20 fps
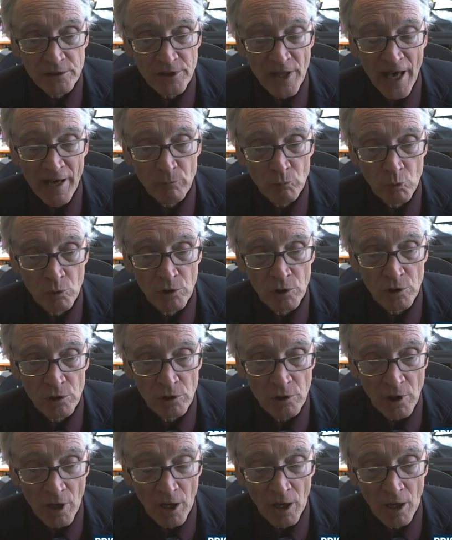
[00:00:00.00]
that
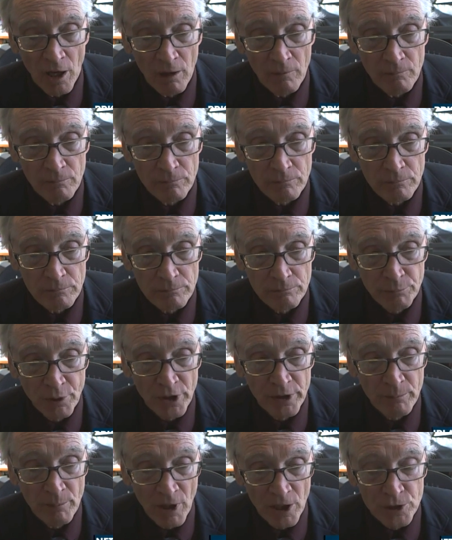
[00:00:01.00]
will
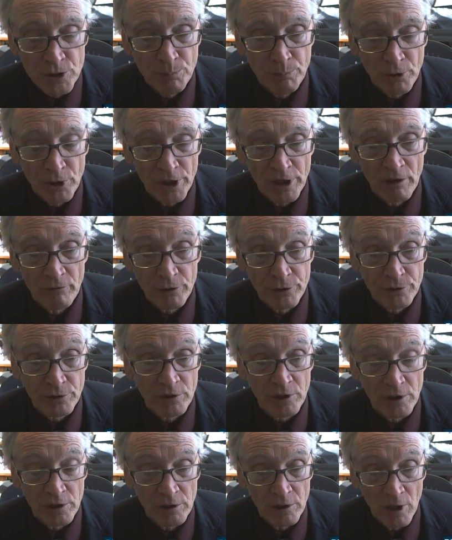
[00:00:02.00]
pretty much bring
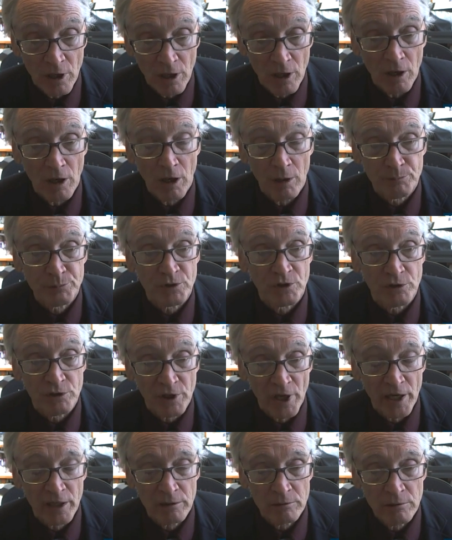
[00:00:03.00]
everything up to
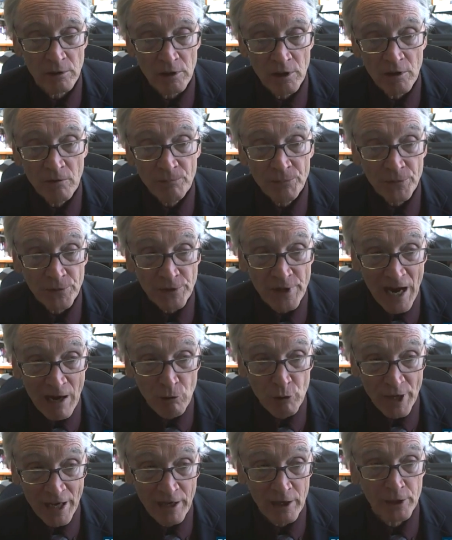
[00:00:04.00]
date. All right, we will
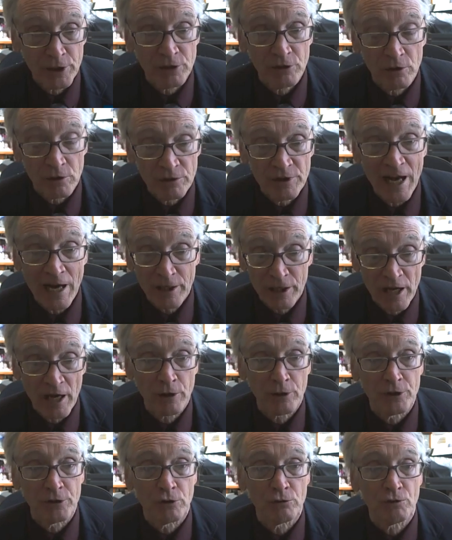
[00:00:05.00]
post that article under
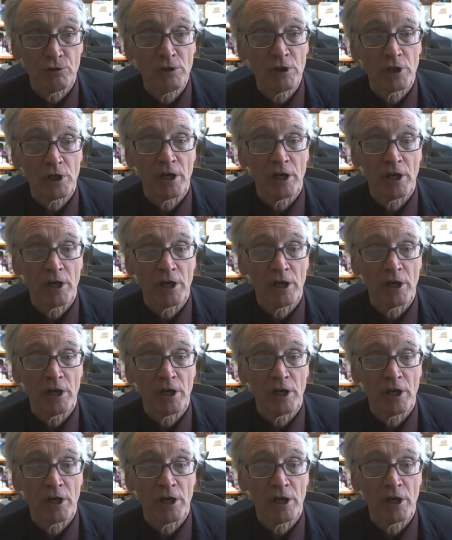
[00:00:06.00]
this video.